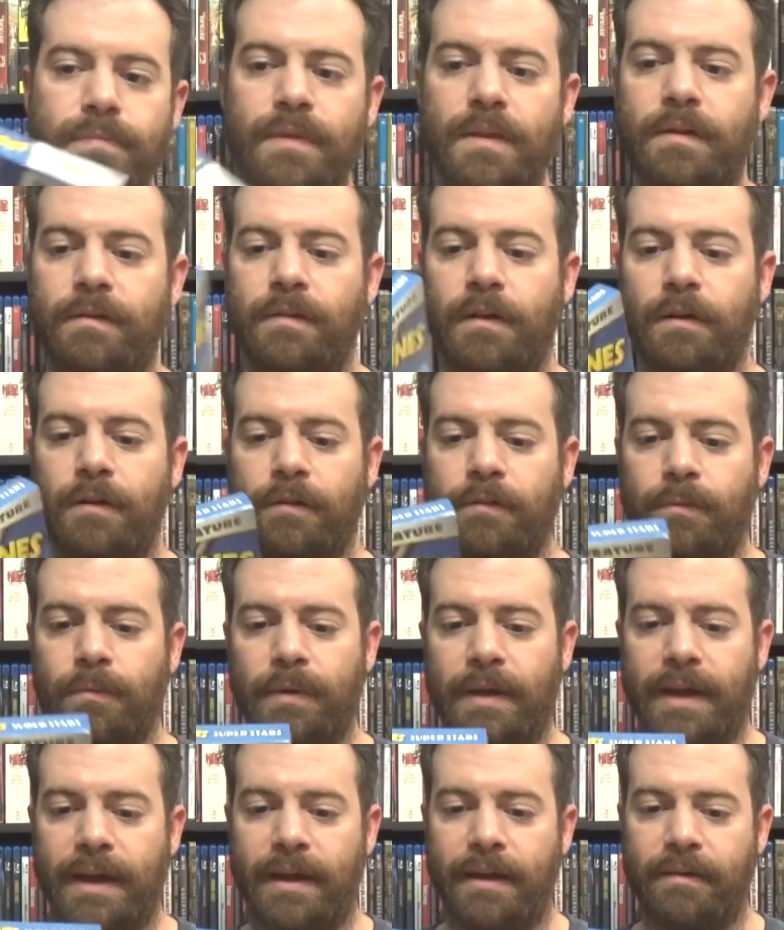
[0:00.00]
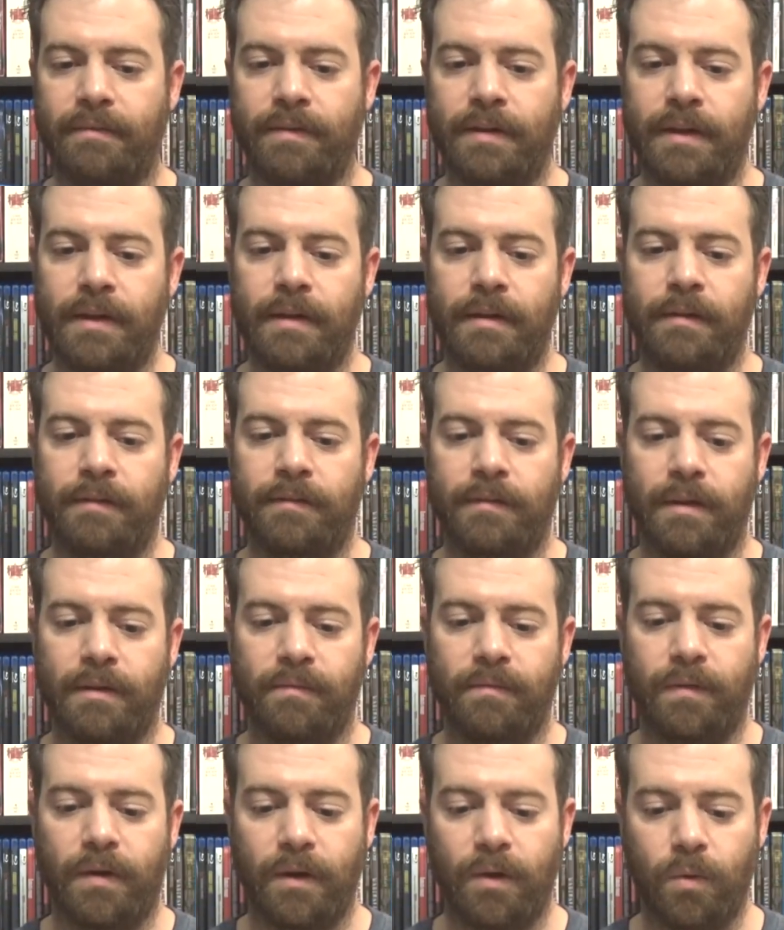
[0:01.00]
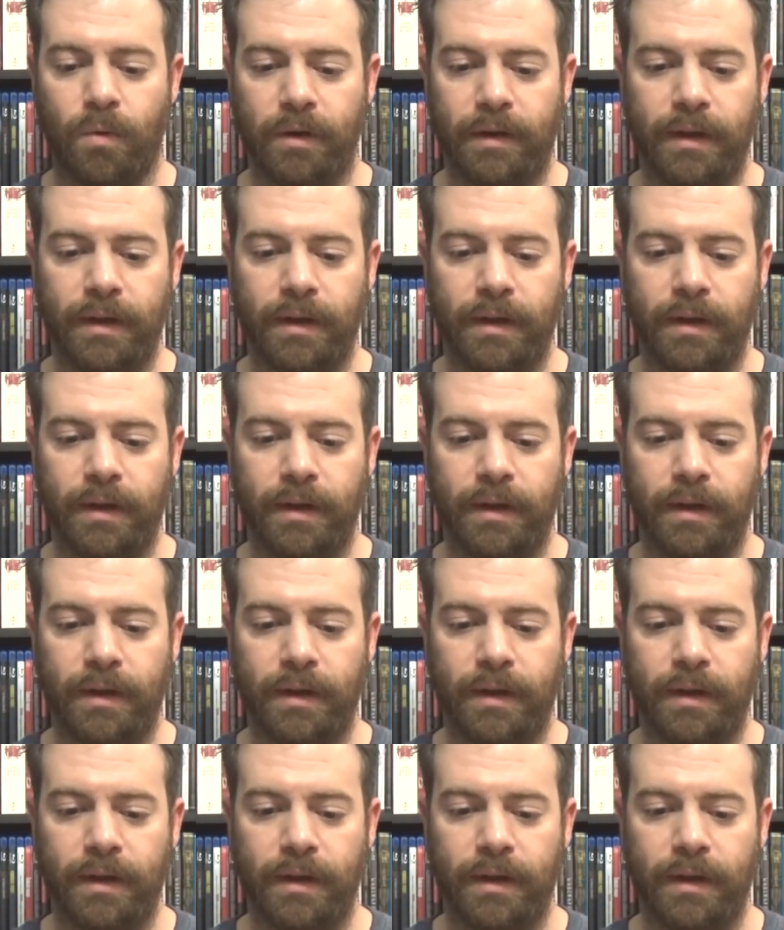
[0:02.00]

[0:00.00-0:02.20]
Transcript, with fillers: So it looks like we have some Foghorn